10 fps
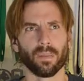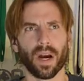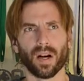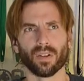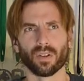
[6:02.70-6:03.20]

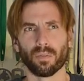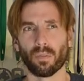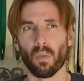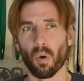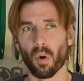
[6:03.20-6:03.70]
miles or
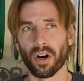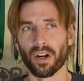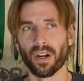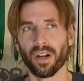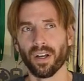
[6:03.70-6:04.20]

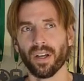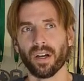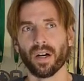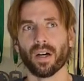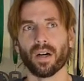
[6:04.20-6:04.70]
more,
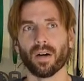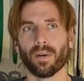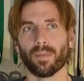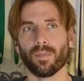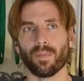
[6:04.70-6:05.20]

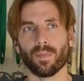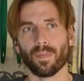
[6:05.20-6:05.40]
um,